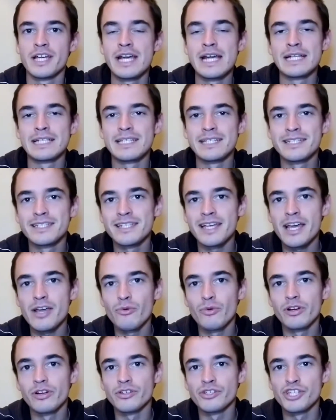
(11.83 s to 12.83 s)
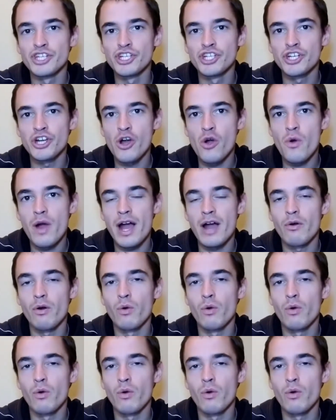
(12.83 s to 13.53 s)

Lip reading: Today we're going to show our